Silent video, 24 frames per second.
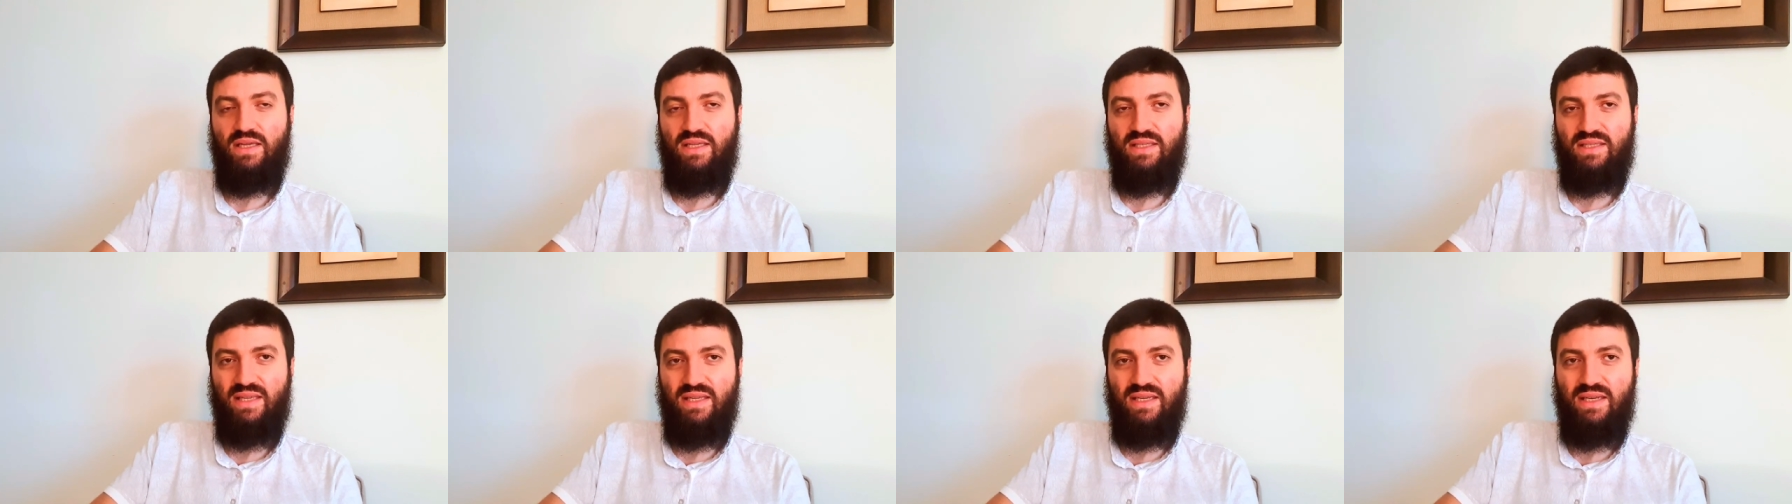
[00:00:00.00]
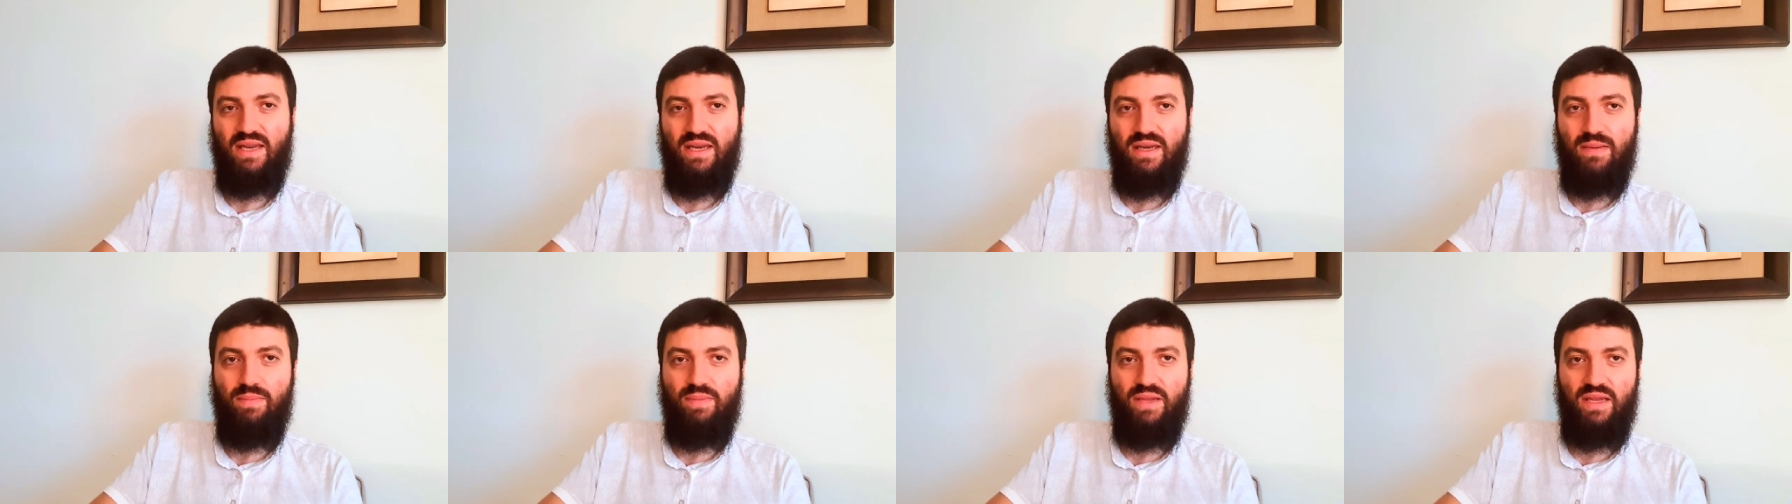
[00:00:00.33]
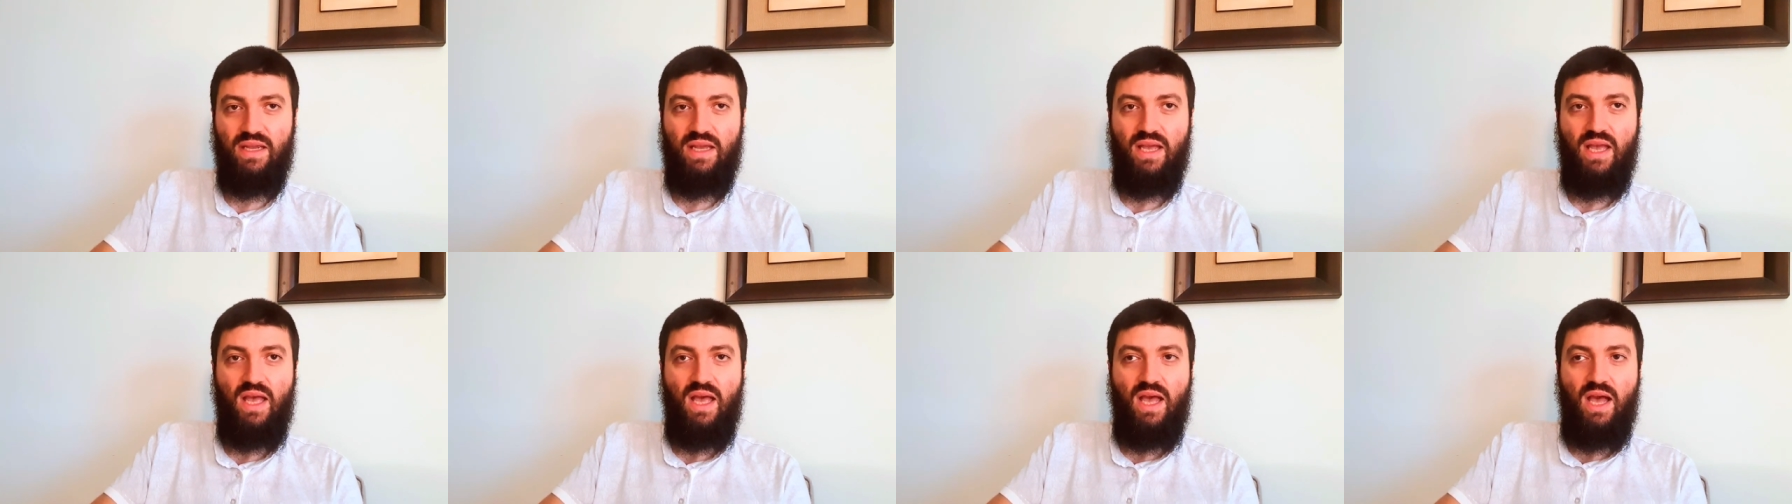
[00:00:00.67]
as an enemy
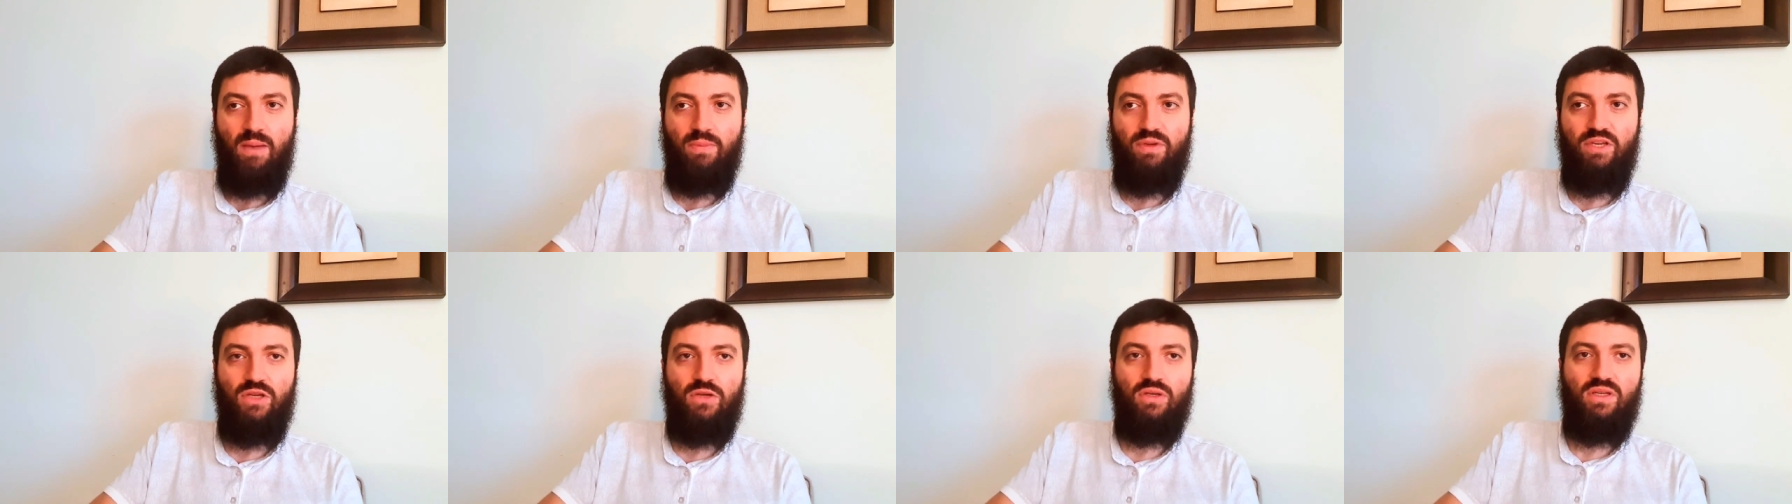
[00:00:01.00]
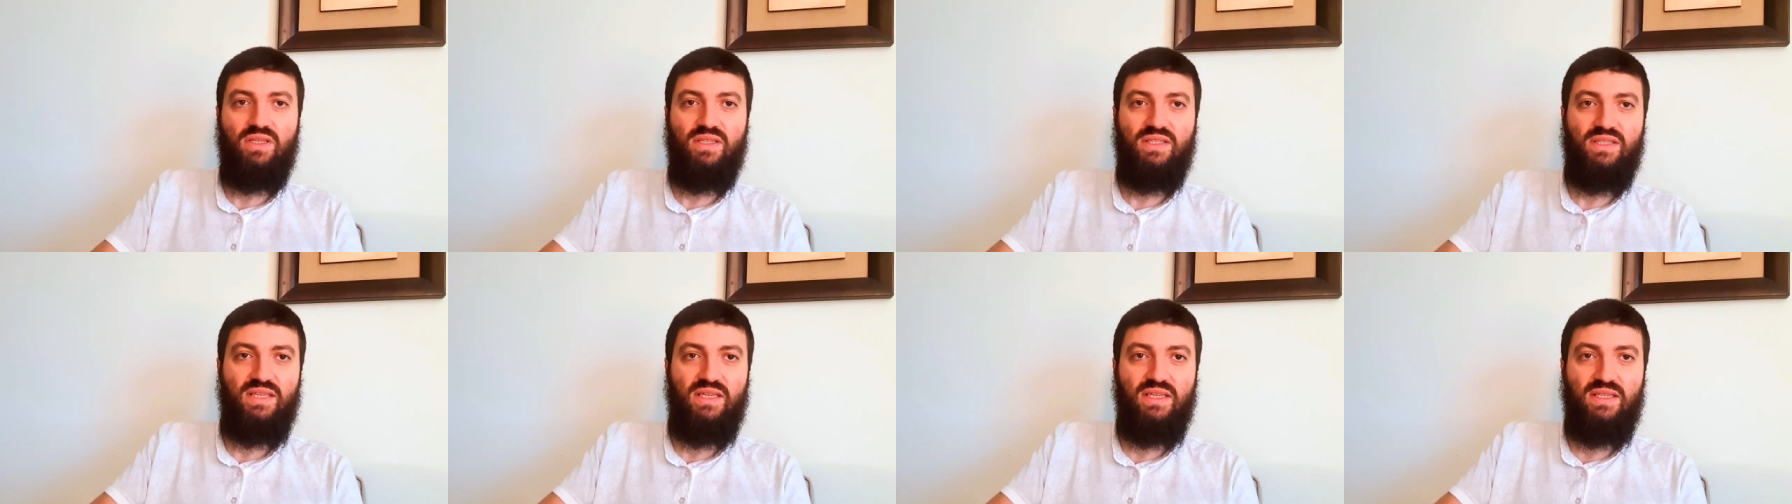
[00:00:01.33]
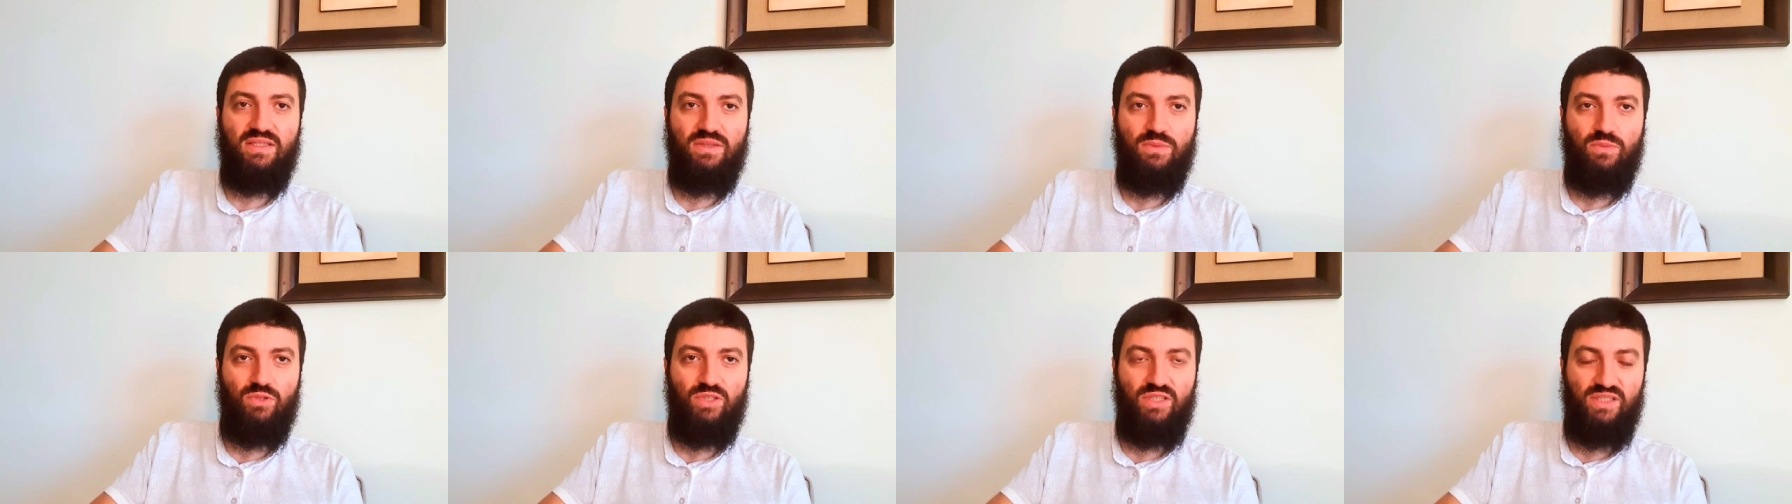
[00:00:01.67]
i mean you can say
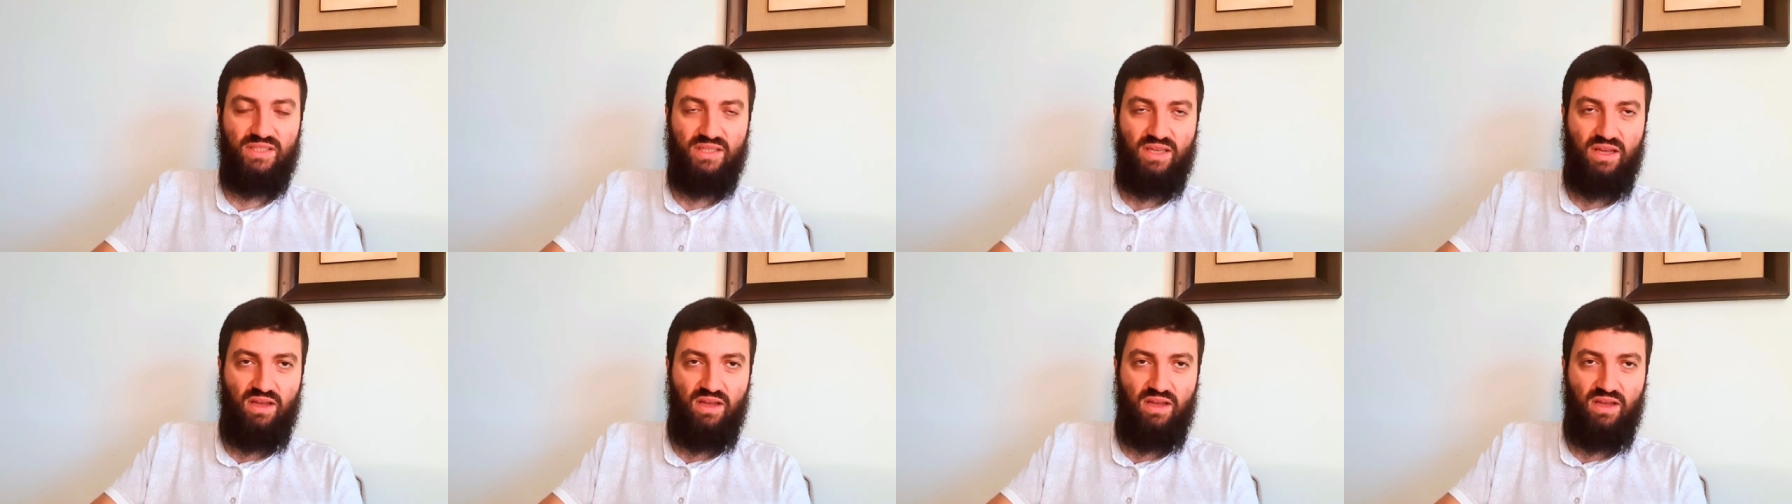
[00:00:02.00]
someone is